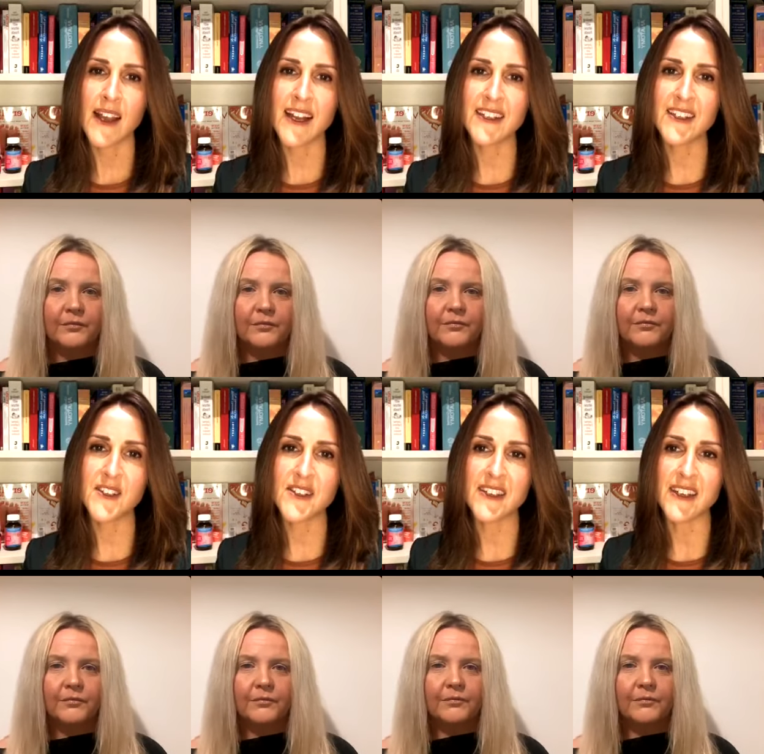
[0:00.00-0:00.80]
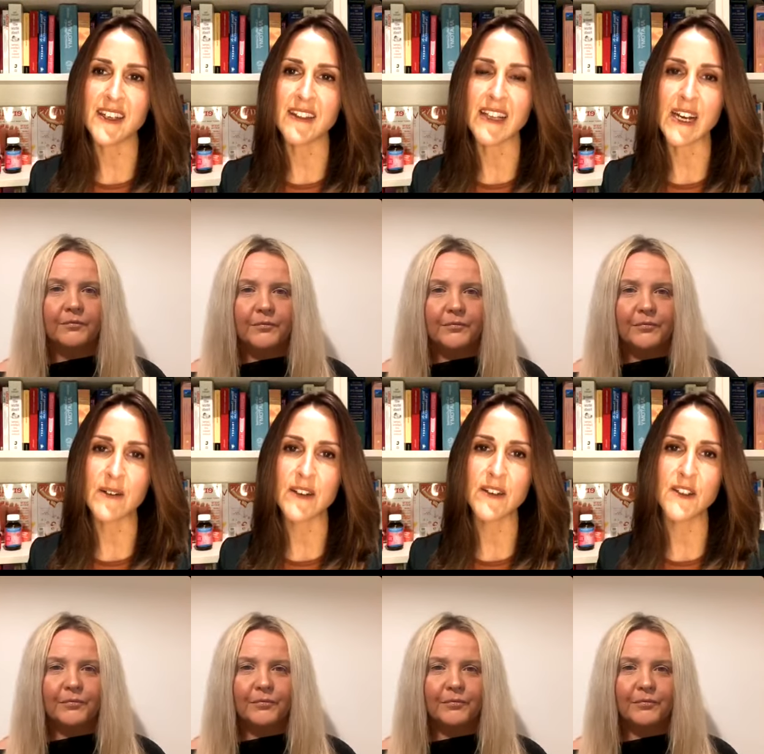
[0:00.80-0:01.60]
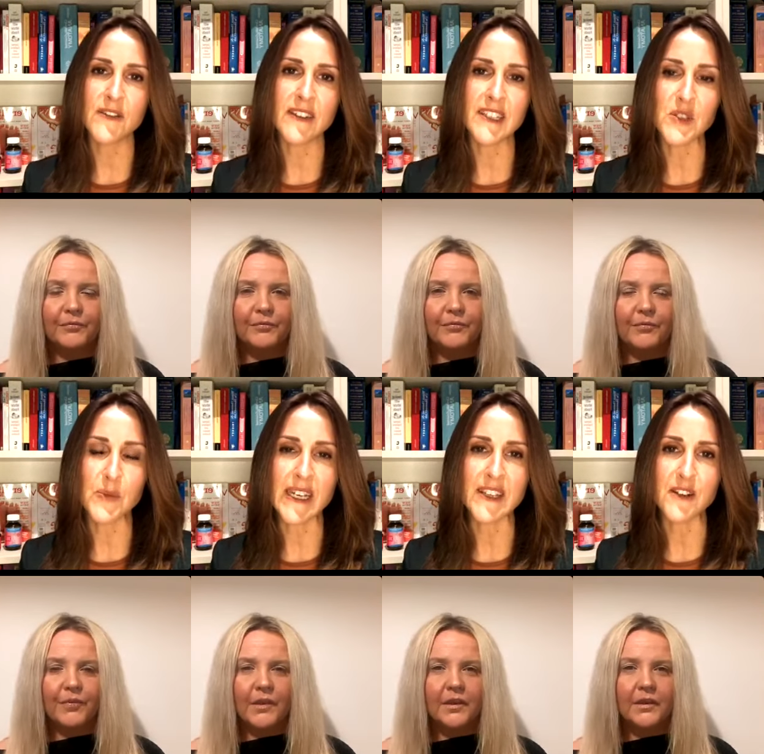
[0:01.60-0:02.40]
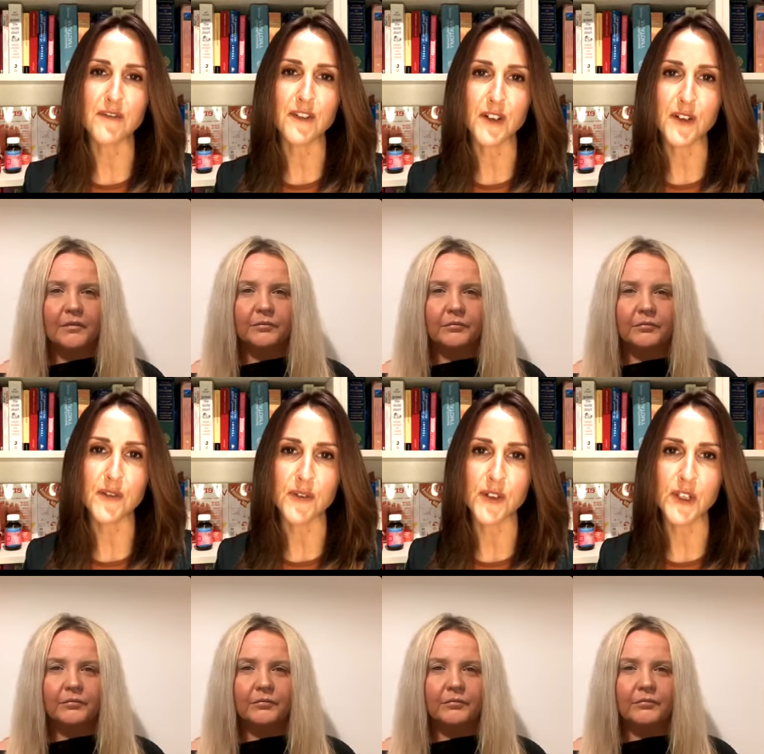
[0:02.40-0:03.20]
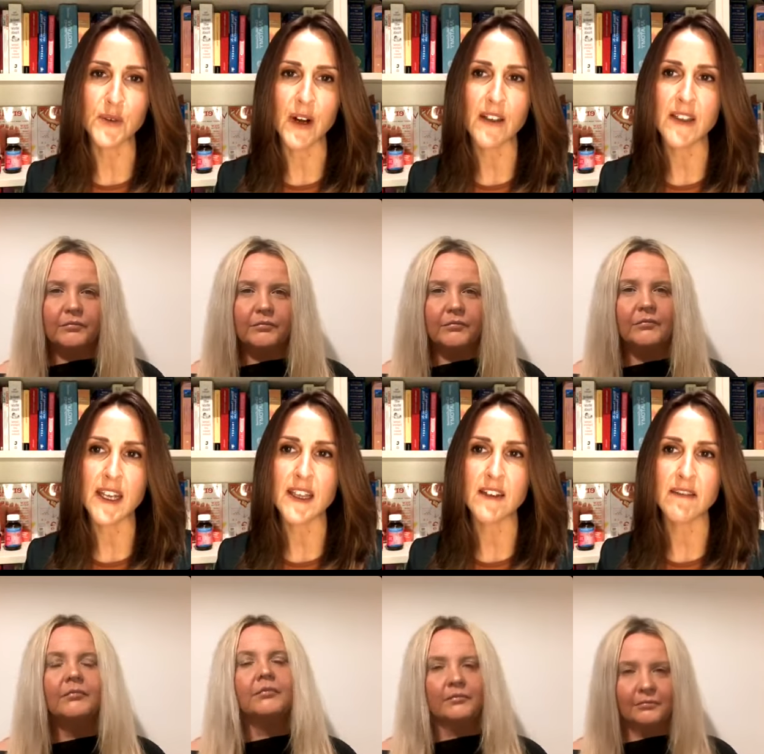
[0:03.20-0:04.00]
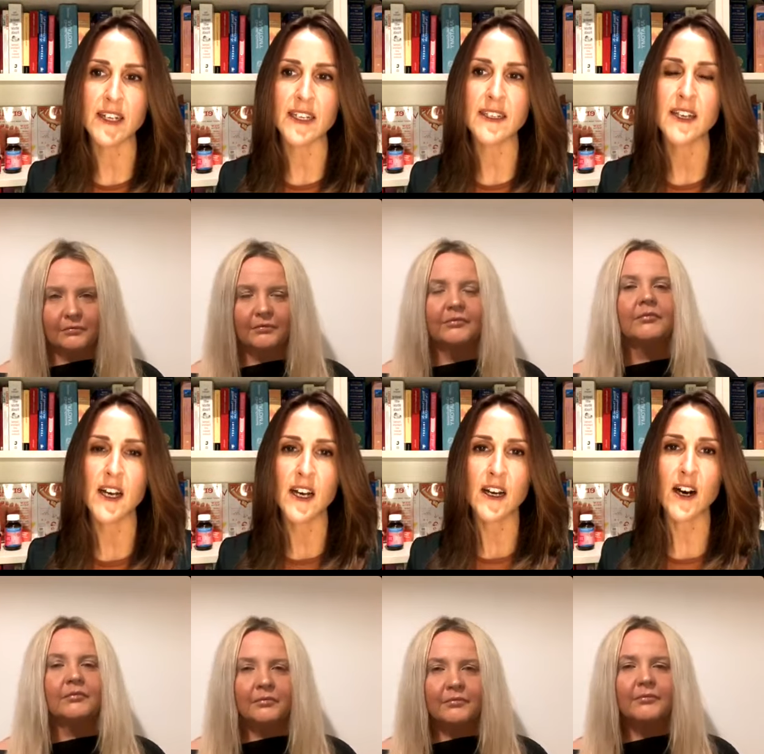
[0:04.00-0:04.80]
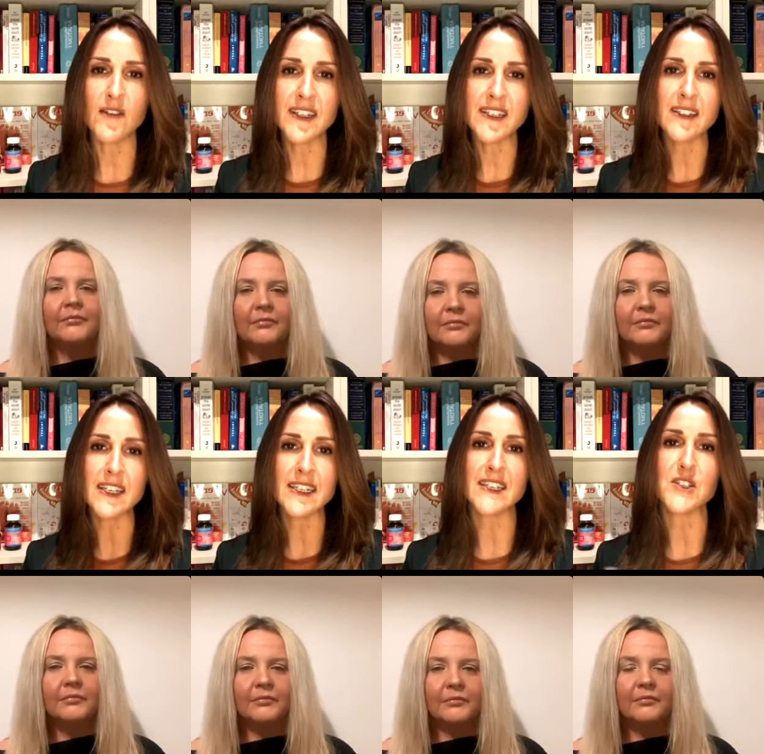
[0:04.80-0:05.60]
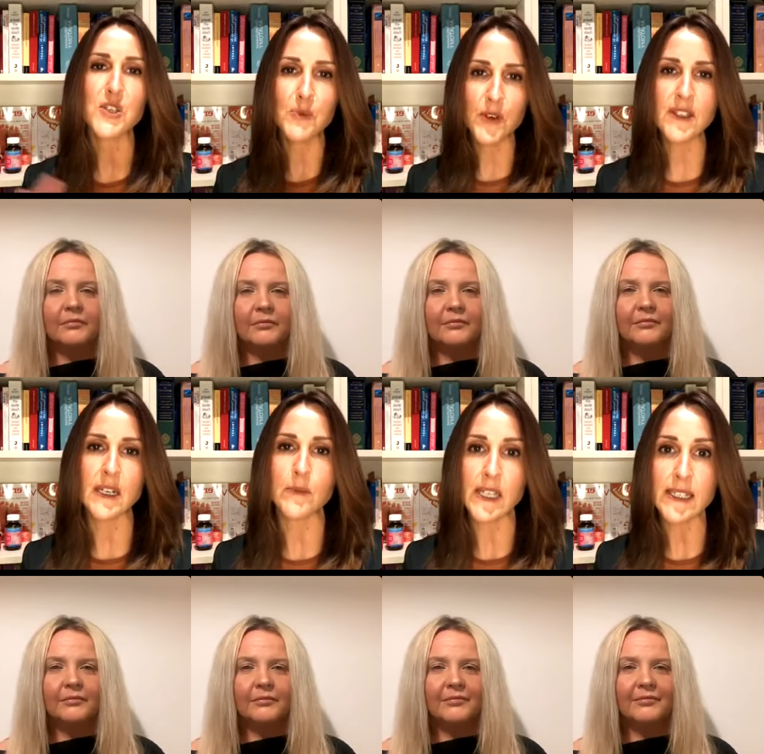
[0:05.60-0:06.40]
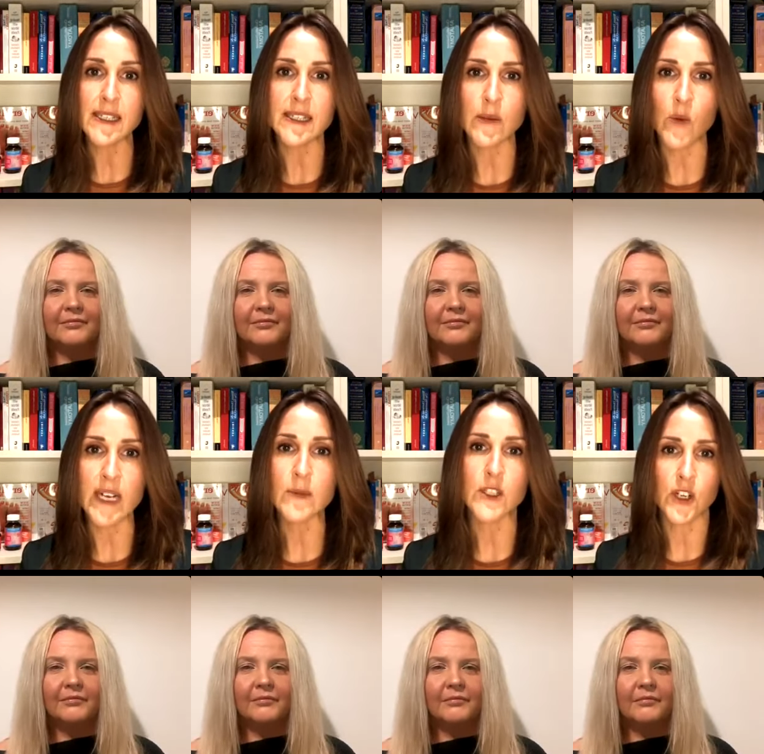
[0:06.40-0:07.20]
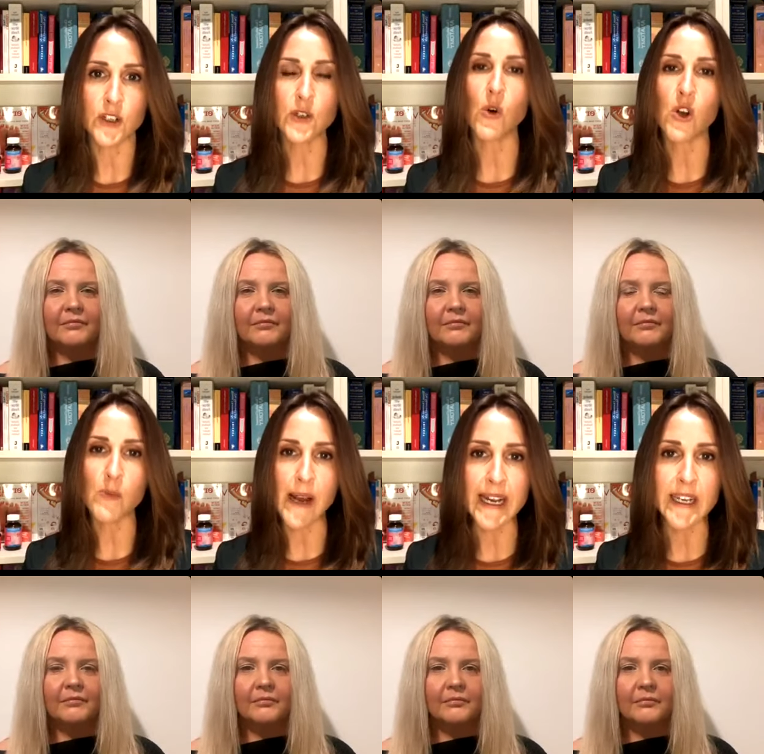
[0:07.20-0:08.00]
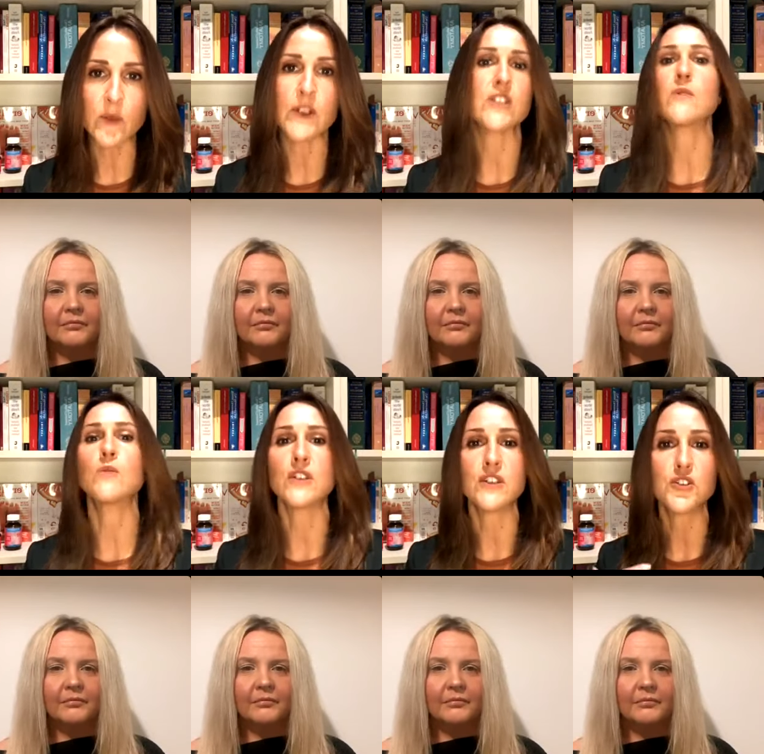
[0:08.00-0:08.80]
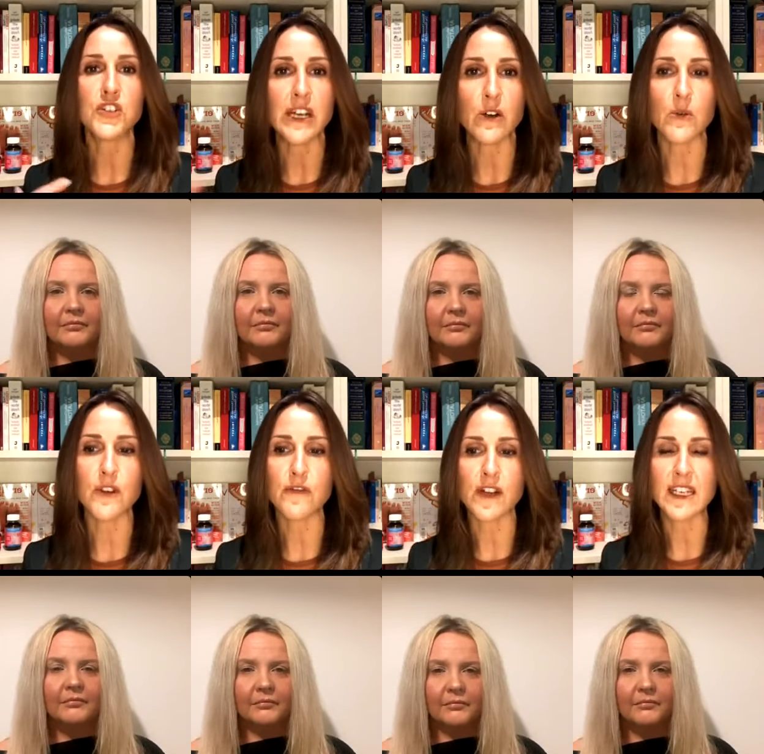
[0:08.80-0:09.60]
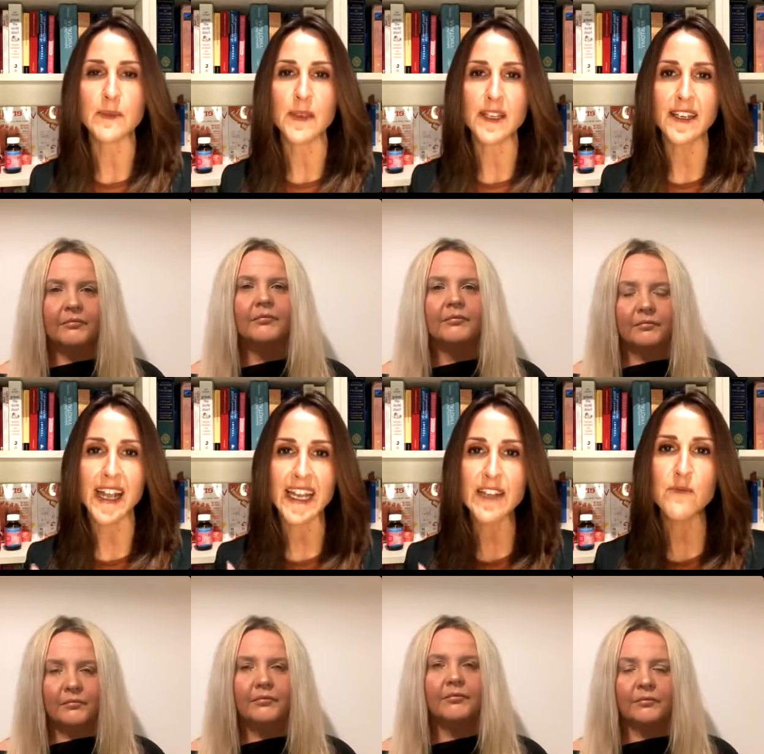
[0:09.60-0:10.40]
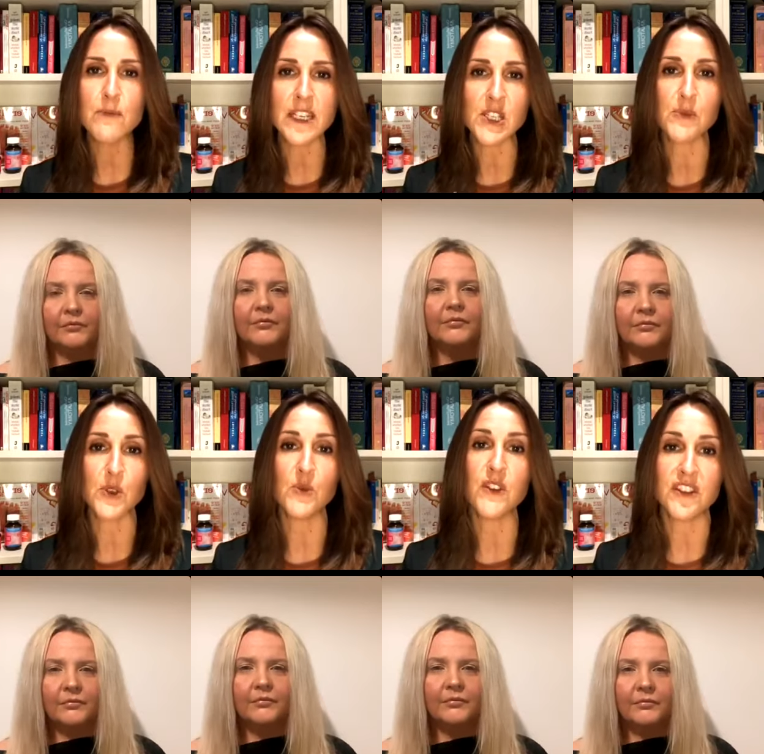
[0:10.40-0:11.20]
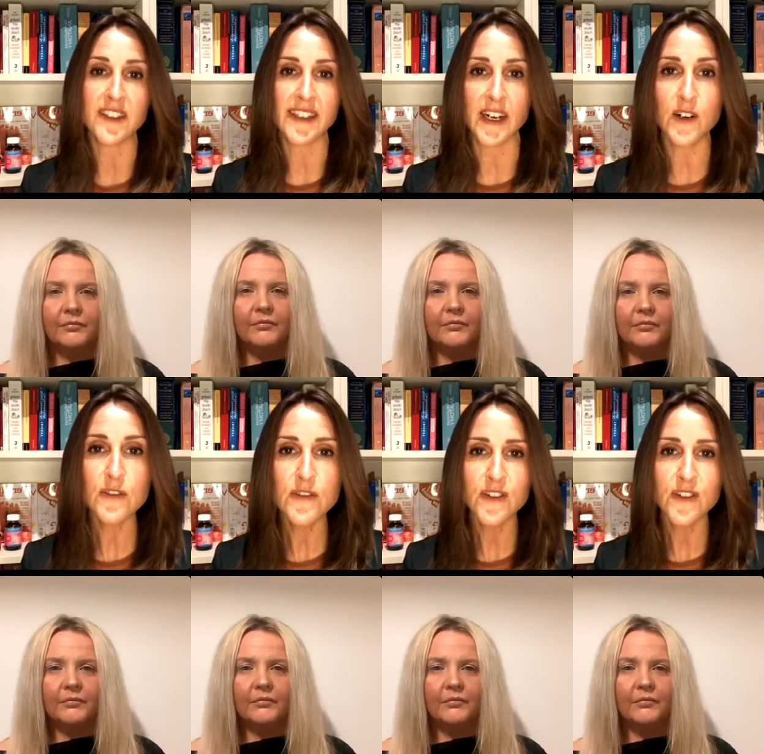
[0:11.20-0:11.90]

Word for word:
Speaker 1: And as you said, allowing those feelings to be there and flow through you, I think there is obviously it's a taboo subject in some ways we don't talk about it we don't want to share it with friends but it can even be taboo with yourself